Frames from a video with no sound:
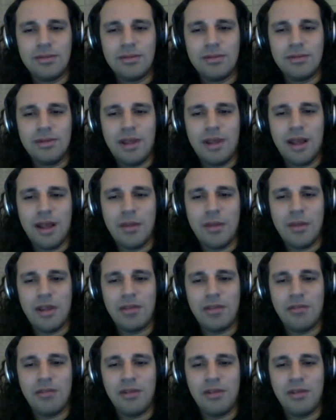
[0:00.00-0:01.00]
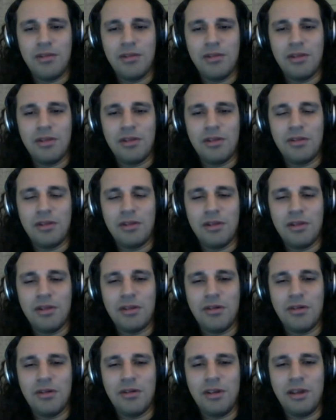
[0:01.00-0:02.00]
I guess we lose lost
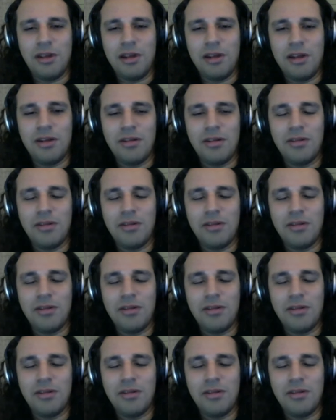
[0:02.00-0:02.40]
Tony again.